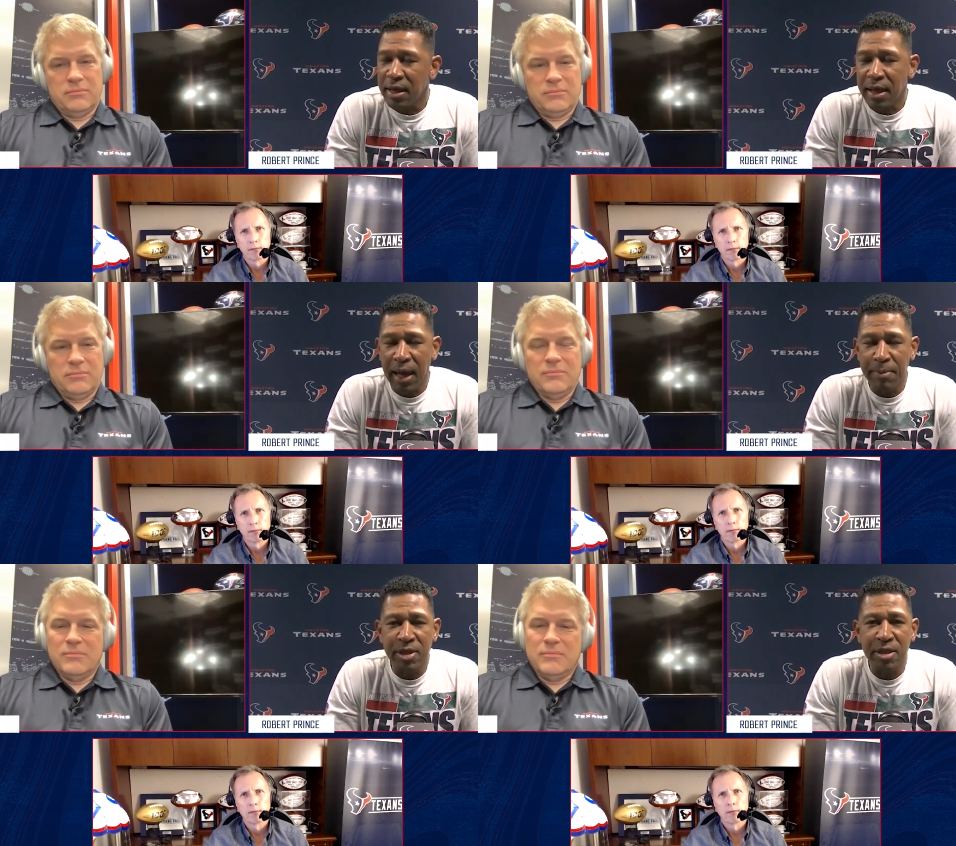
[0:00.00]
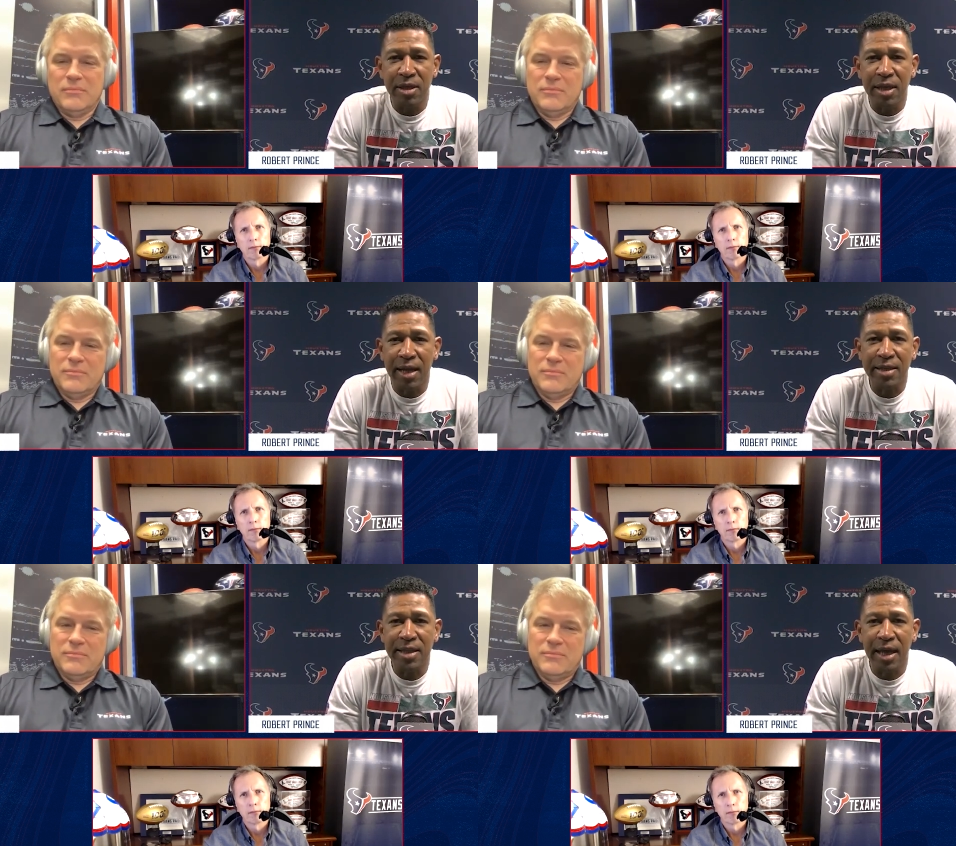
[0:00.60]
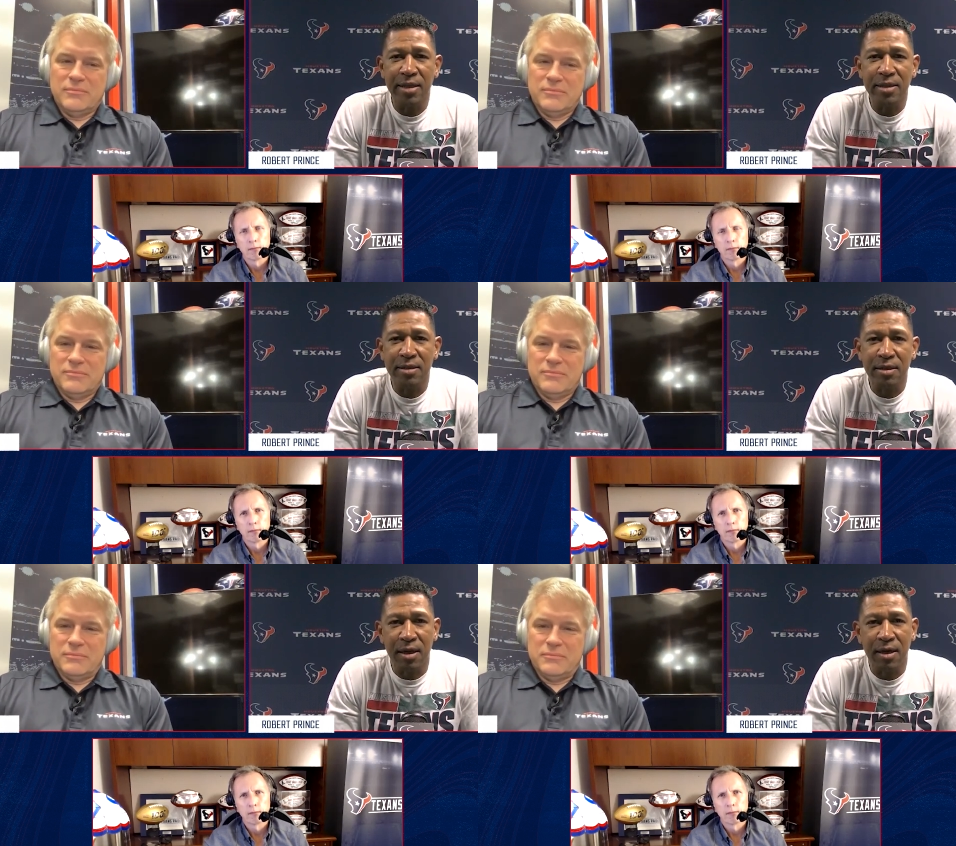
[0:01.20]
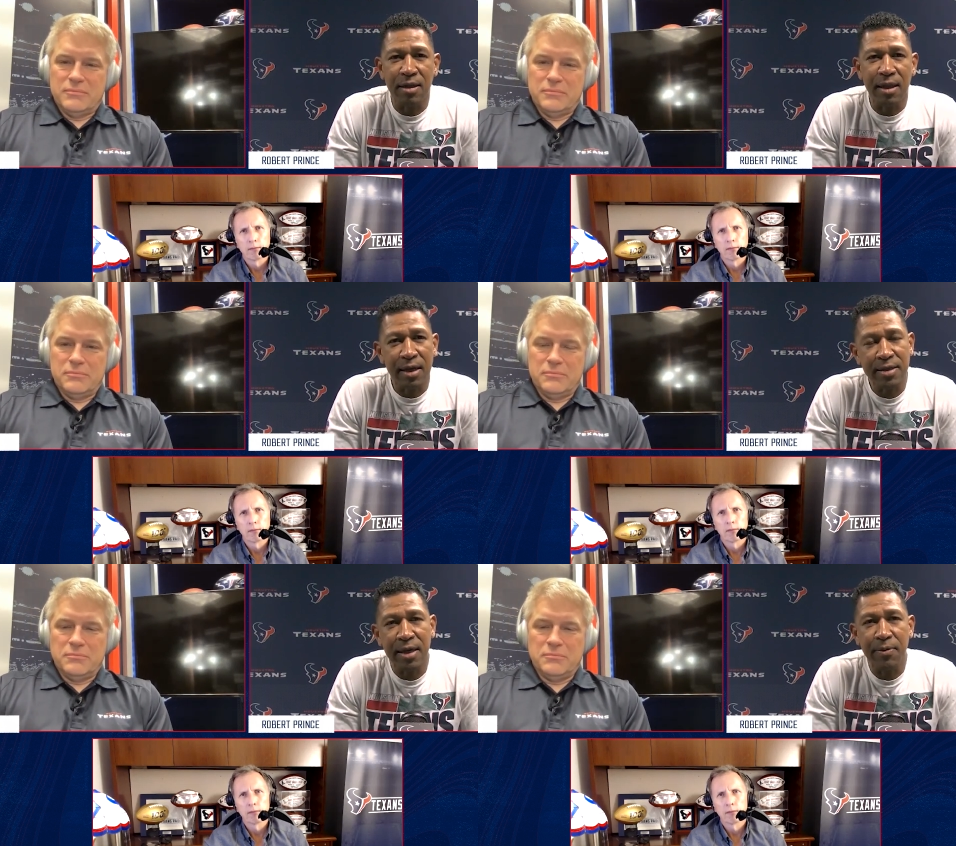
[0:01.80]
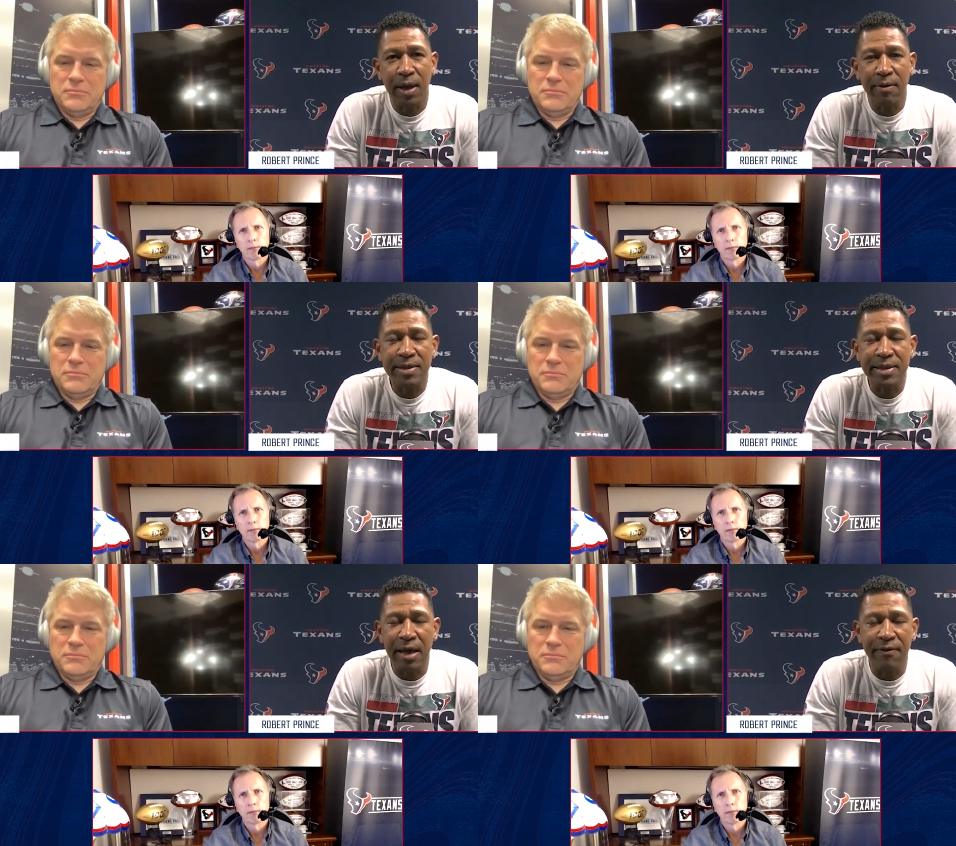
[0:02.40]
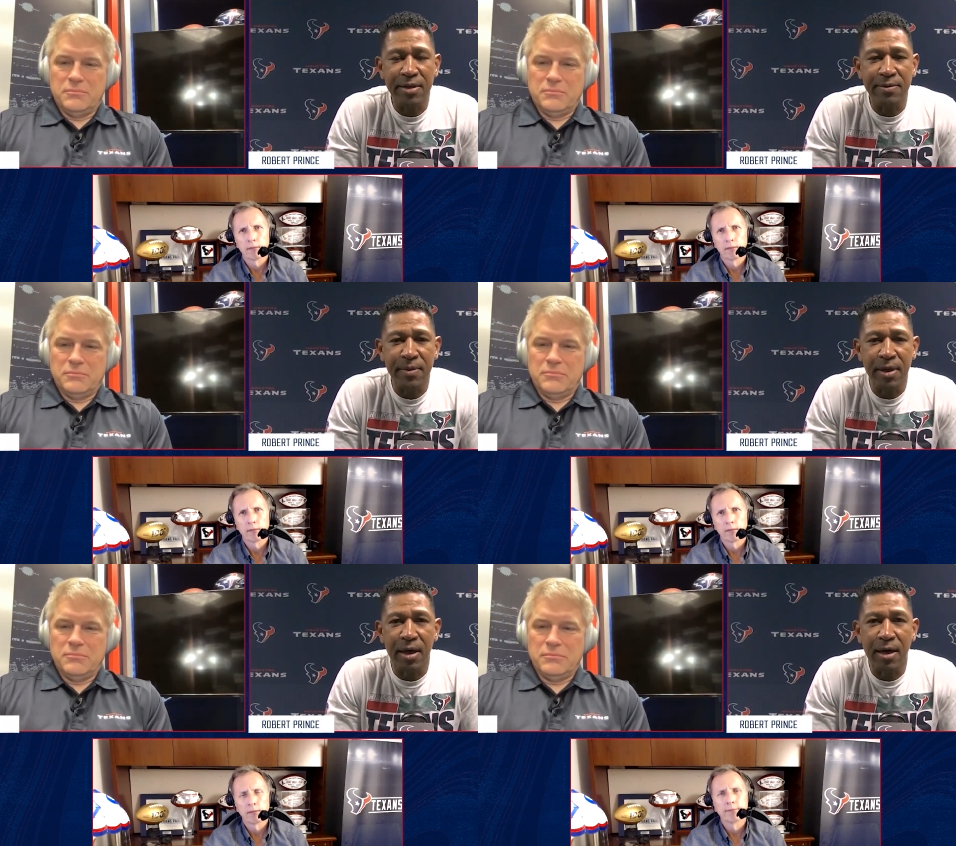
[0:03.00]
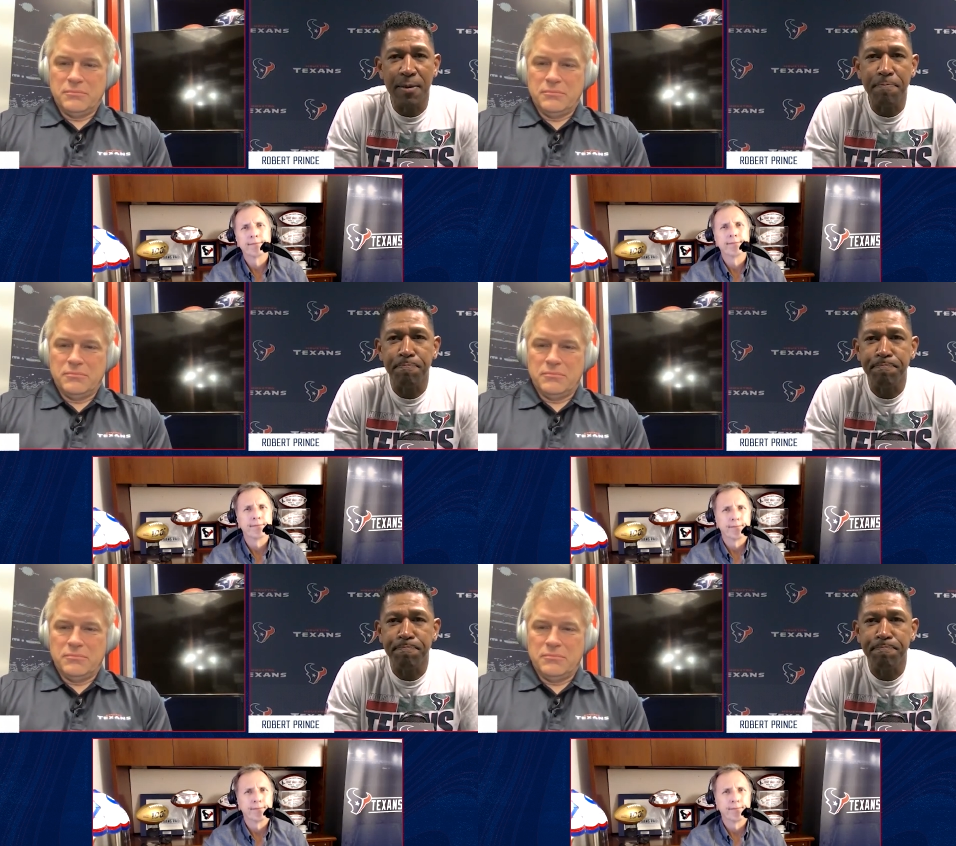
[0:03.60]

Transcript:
Speaker 1: Came to the United States, uh, like I said, when I was seven. Um,